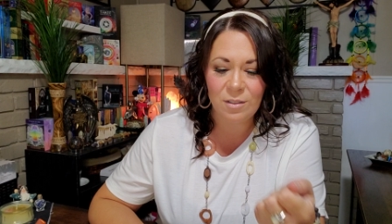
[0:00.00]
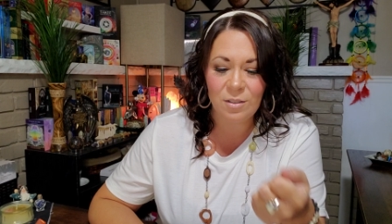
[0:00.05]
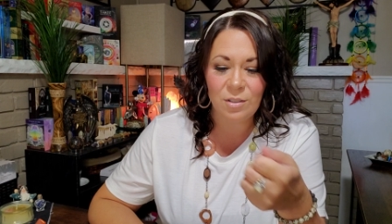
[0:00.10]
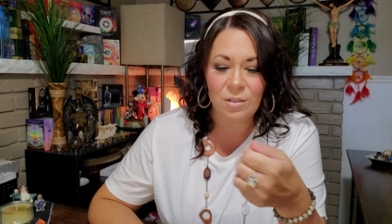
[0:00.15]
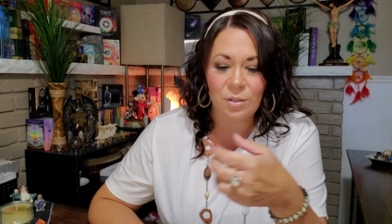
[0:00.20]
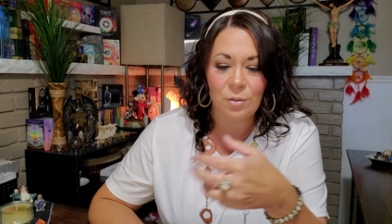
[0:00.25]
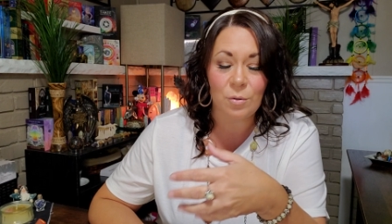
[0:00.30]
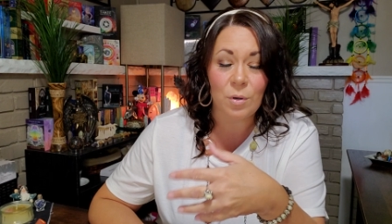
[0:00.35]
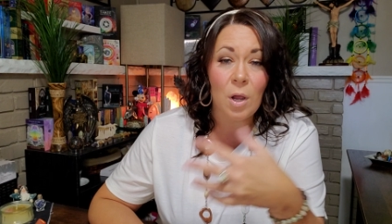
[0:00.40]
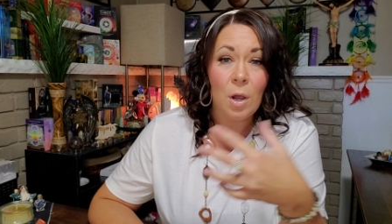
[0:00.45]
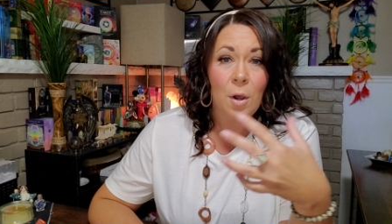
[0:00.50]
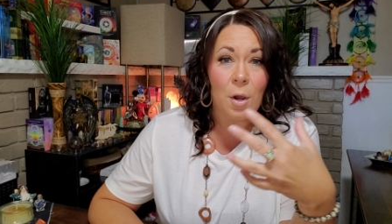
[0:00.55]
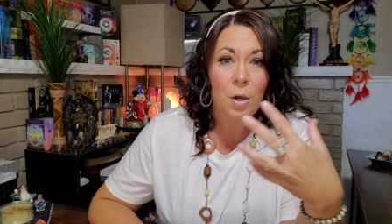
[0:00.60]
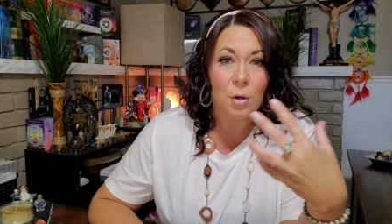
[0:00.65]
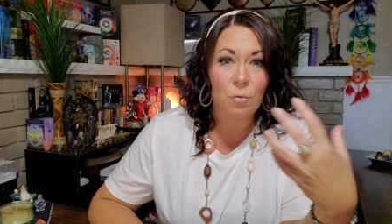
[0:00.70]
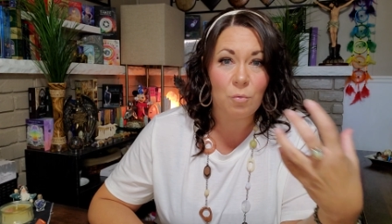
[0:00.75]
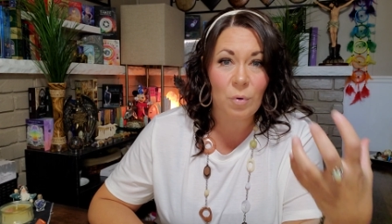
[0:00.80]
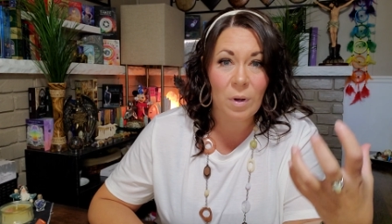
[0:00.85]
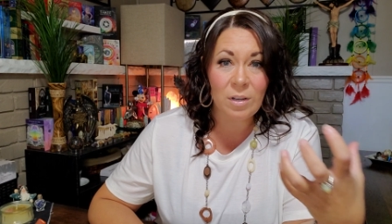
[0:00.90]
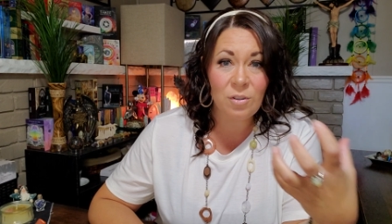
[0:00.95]
And so
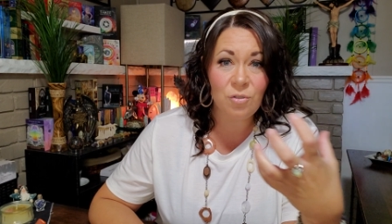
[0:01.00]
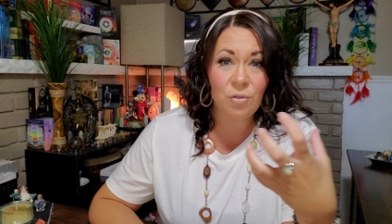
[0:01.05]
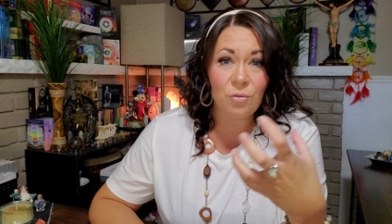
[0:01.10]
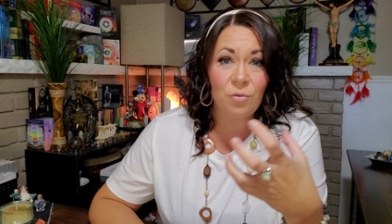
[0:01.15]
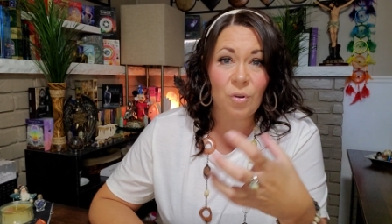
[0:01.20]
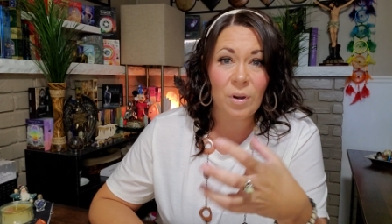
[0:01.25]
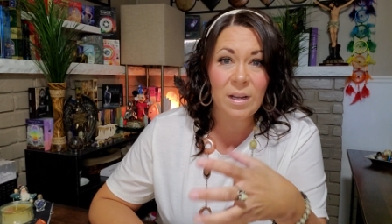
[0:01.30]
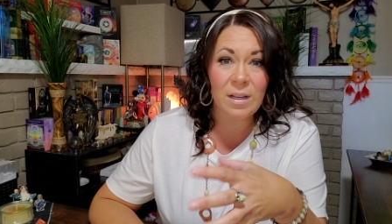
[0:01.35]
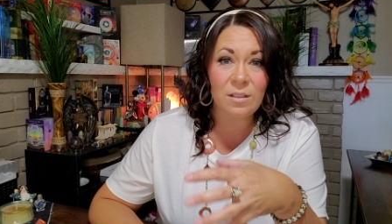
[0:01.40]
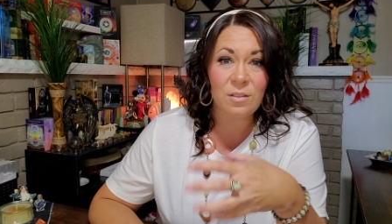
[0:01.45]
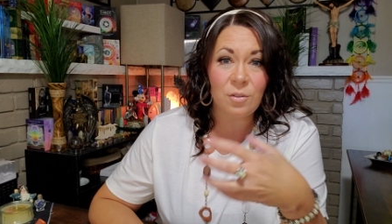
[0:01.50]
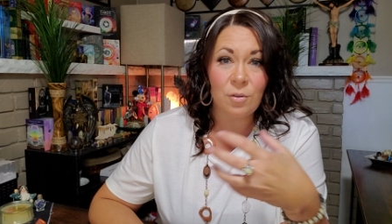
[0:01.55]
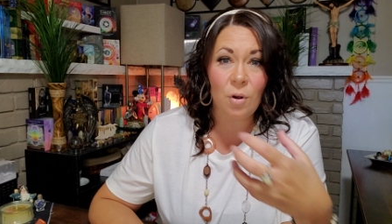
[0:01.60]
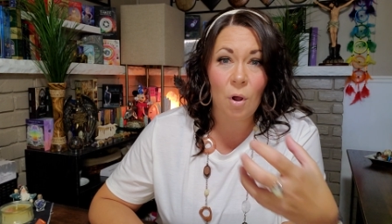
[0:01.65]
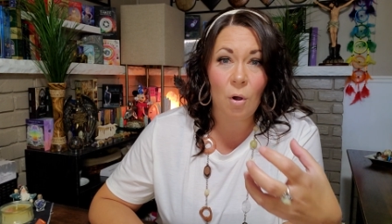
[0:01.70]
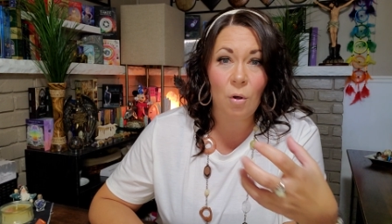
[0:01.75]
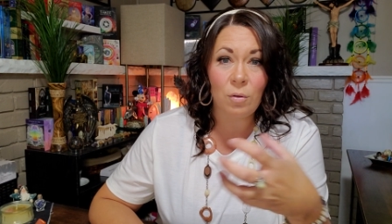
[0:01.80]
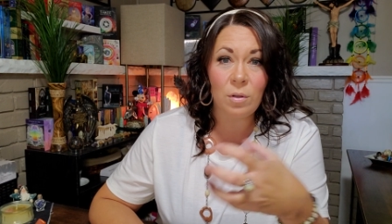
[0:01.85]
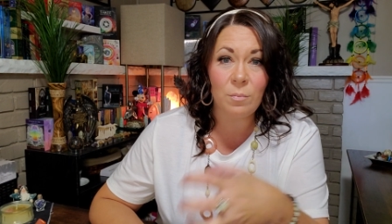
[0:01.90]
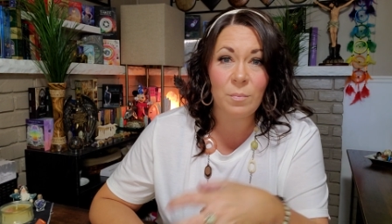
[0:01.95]
retrogrades are
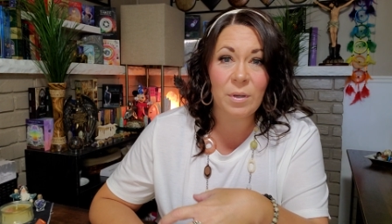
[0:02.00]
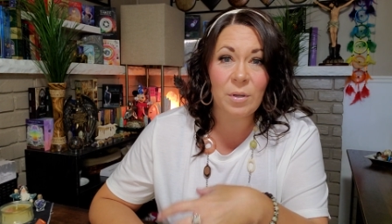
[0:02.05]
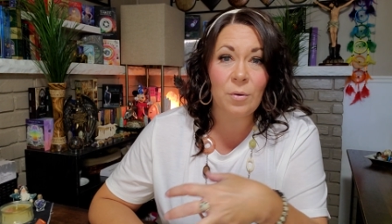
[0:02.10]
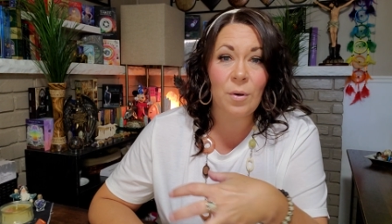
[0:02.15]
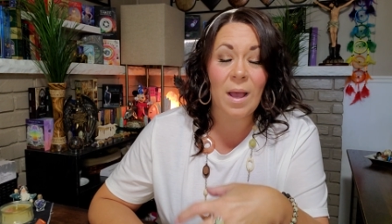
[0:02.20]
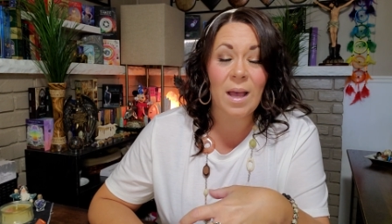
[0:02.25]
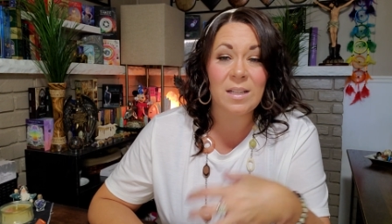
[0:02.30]
all about